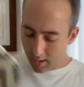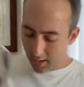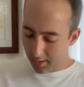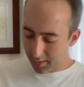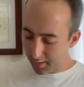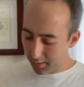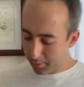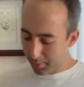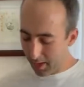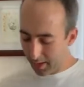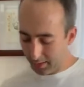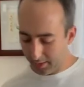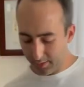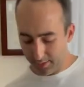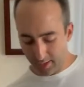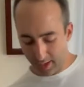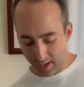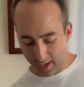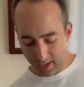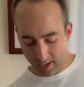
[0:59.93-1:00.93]
This bag does
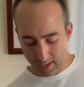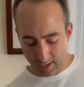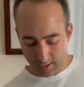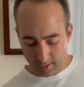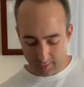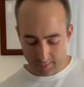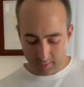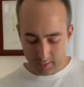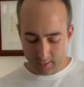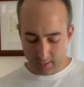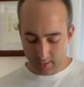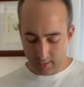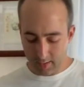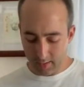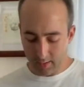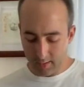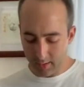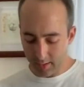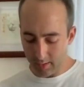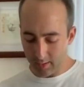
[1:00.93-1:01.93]
not have
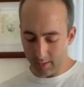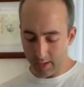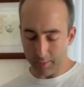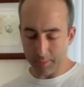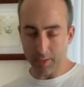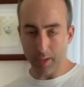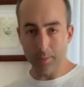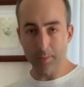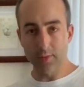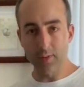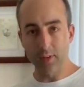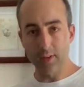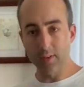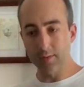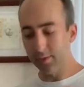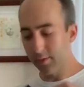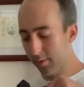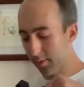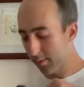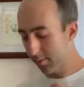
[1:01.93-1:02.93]
a laptop
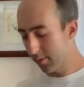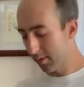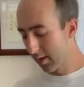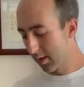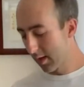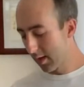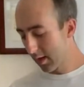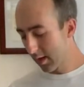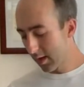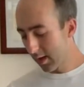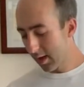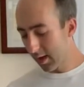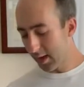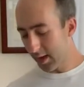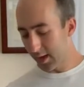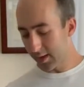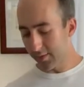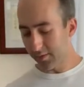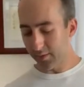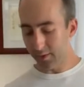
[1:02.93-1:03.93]
sleeve, and